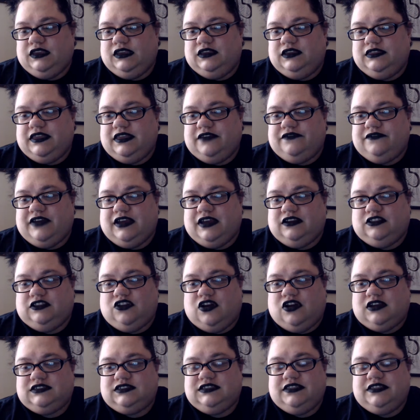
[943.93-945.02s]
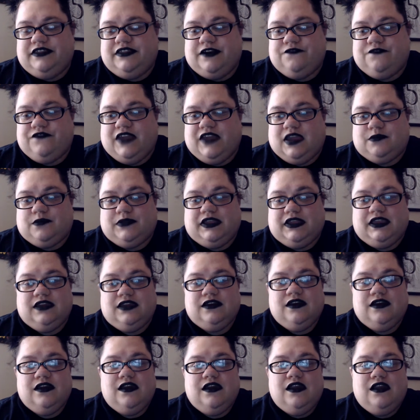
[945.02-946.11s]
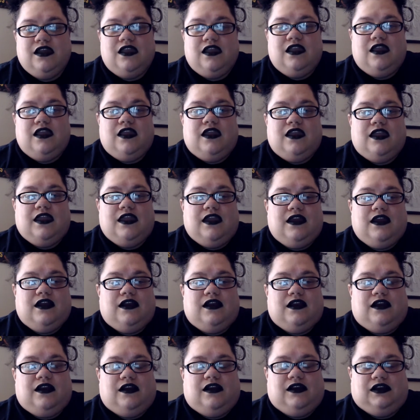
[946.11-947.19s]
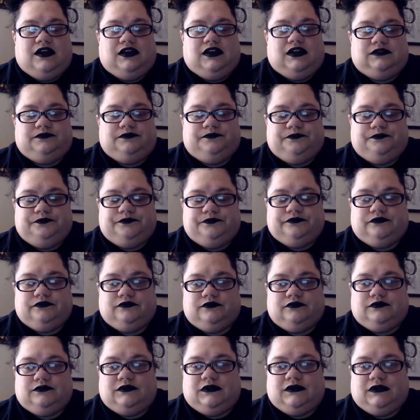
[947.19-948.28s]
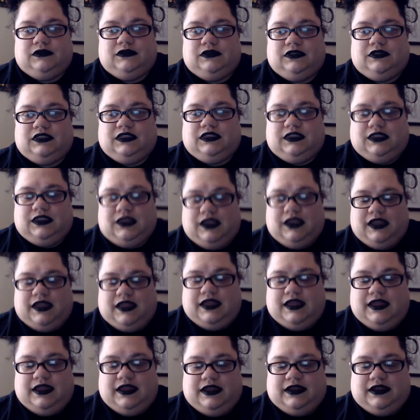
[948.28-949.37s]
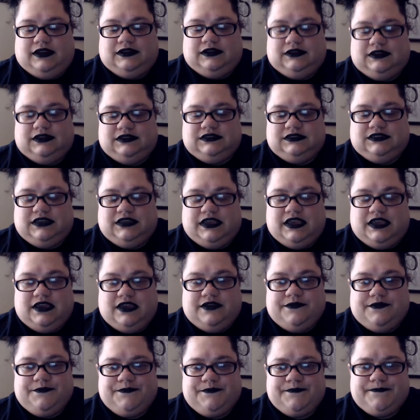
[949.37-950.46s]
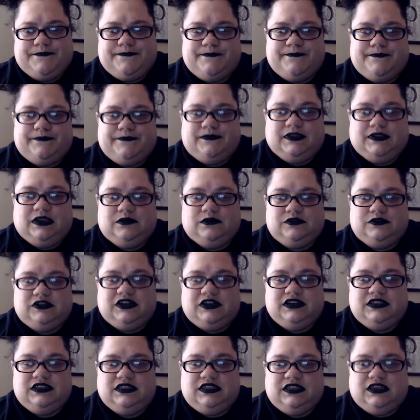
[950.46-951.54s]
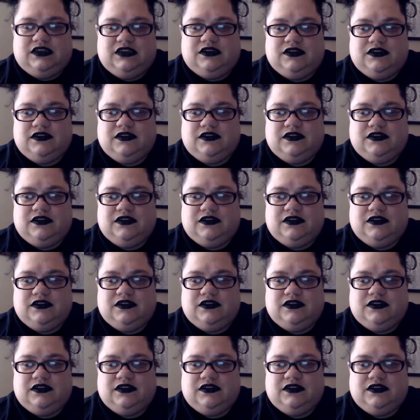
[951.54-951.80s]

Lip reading: they've had a loss in their family. Um, and let's see. I'm trying to think